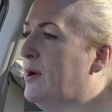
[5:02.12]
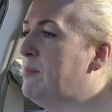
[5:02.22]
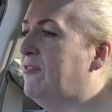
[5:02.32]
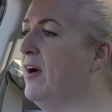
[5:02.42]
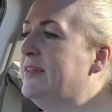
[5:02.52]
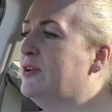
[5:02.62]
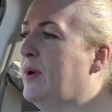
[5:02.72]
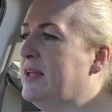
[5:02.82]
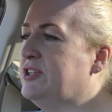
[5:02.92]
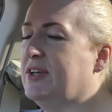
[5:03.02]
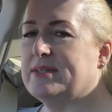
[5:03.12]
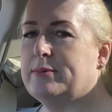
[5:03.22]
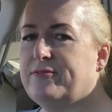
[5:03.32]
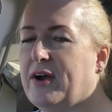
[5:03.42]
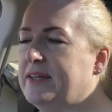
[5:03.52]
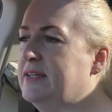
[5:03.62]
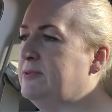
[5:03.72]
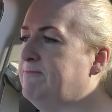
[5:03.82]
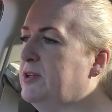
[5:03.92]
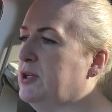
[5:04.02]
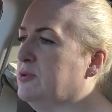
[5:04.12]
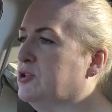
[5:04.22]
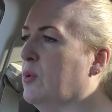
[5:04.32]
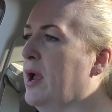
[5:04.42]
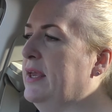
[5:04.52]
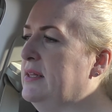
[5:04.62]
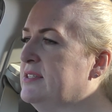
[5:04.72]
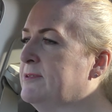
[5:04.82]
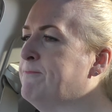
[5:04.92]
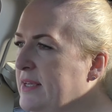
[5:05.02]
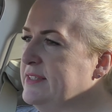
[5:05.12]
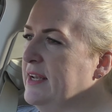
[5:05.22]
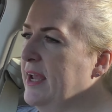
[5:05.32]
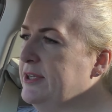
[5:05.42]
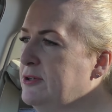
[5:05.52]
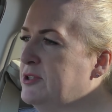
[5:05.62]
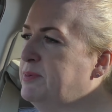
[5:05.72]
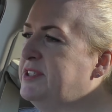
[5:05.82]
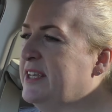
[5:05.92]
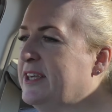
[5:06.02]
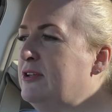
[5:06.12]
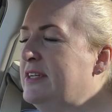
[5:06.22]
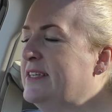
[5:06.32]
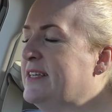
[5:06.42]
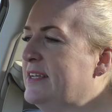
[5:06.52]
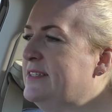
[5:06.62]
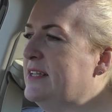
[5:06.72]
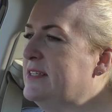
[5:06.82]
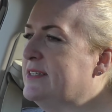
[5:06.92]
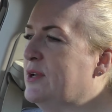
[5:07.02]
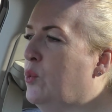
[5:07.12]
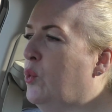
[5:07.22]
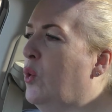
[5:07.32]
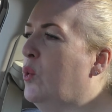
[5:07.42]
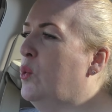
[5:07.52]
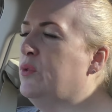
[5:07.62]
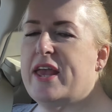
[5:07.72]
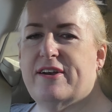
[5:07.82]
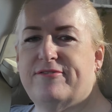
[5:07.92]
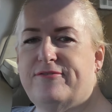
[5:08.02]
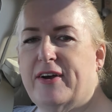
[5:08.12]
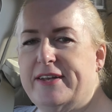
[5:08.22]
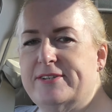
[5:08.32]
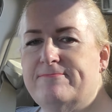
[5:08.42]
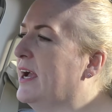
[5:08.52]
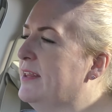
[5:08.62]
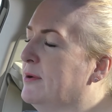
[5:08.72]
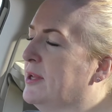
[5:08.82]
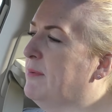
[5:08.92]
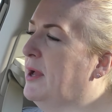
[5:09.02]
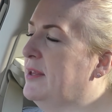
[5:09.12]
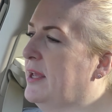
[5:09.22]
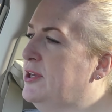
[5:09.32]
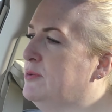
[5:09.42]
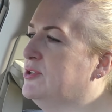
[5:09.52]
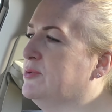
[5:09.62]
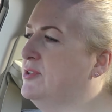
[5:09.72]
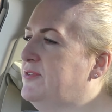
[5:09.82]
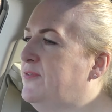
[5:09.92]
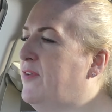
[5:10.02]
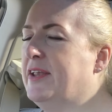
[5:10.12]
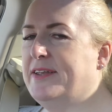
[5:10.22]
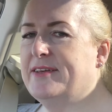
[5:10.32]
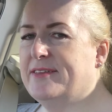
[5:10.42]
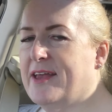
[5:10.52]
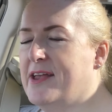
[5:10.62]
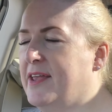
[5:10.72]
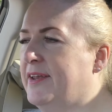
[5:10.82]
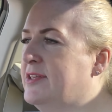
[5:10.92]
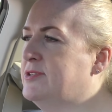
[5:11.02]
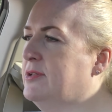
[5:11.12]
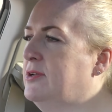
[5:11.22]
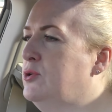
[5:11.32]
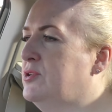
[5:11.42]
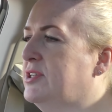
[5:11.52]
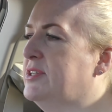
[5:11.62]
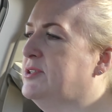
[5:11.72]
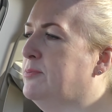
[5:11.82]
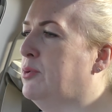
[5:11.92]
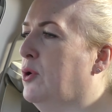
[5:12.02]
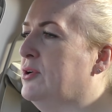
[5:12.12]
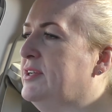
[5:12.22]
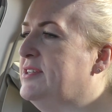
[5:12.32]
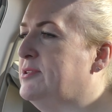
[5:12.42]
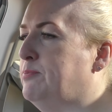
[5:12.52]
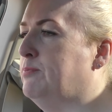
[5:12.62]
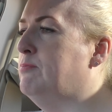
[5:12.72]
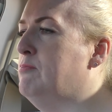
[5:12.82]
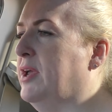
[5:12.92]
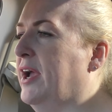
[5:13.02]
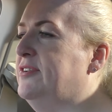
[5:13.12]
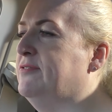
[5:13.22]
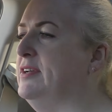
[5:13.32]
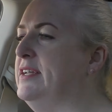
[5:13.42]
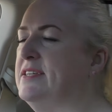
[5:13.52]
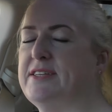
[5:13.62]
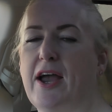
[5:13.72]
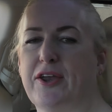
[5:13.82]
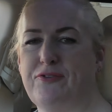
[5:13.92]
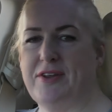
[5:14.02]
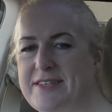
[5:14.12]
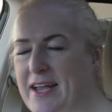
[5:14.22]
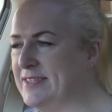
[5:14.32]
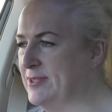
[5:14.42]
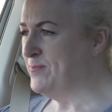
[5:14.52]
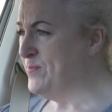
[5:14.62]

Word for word: Now, I'm fine in wedges and I'm fine in, you know, square heels. Stilettos, particularly sandals, oh, they are fun. And I, and I use the word fun there in its loosest, broadest, kind of least accurate sense.